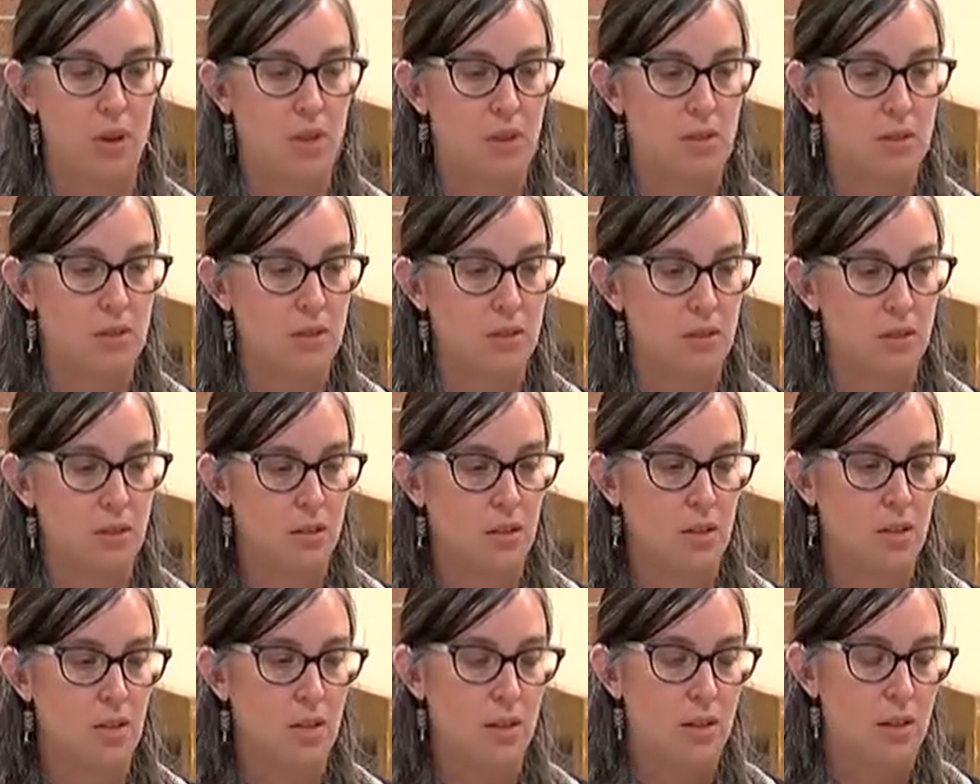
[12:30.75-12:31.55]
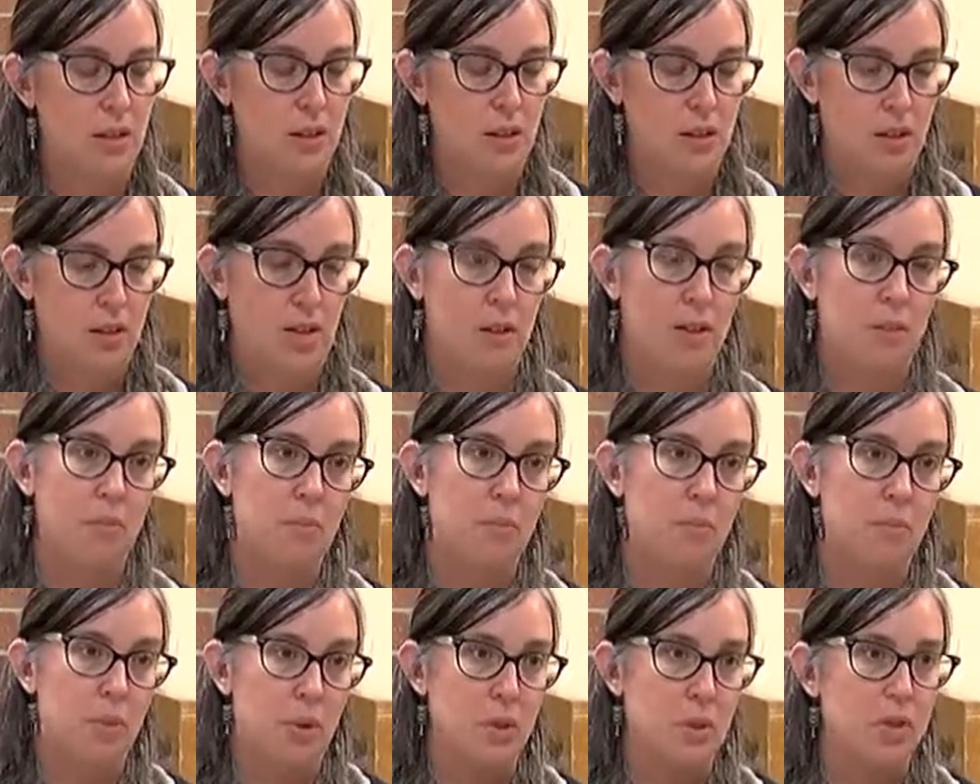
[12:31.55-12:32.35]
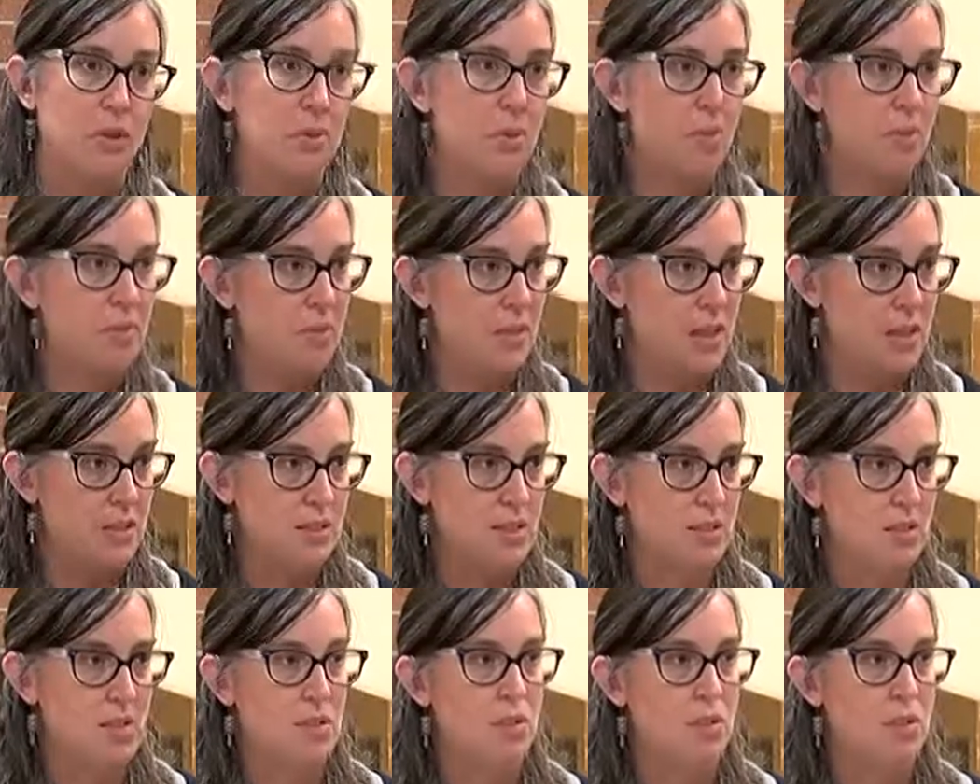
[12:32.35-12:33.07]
into kind of multiple phases.